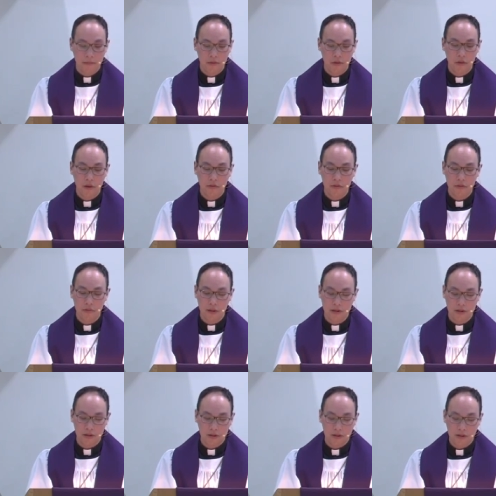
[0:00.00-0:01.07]
You also
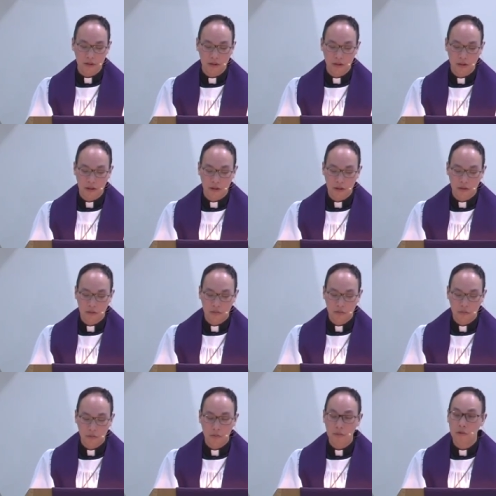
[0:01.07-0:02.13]
wonder,
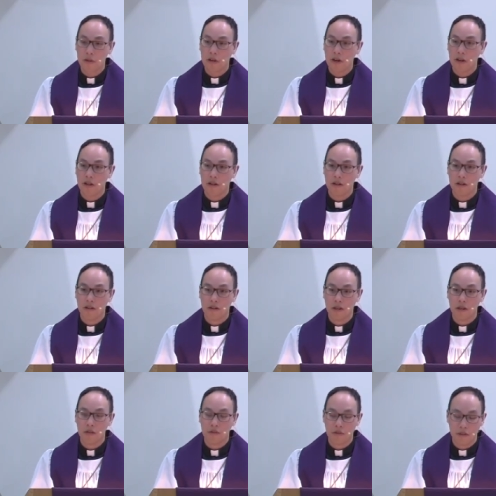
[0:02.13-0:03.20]
when will God
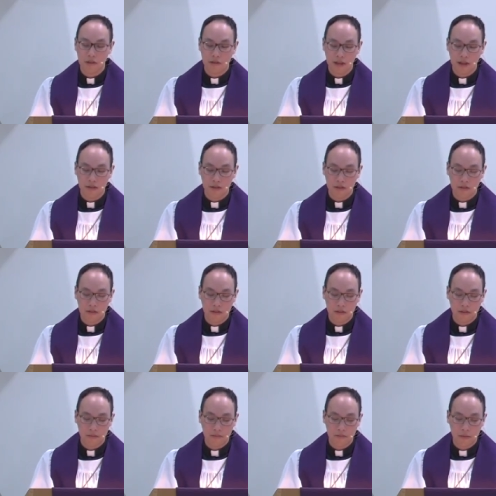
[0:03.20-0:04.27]
cut through this
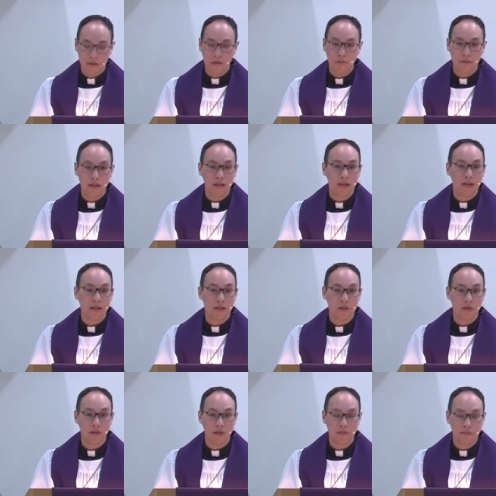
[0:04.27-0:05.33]
silence and speak
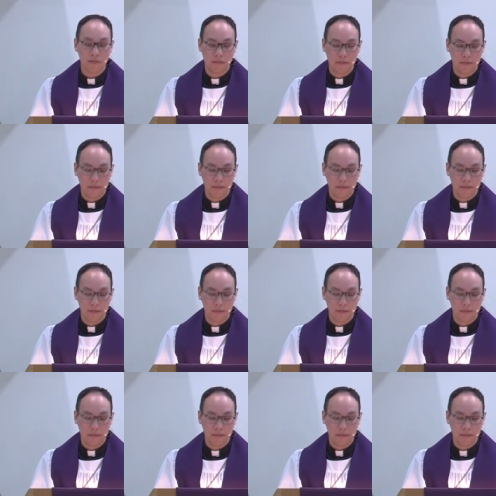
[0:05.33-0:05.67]
to them?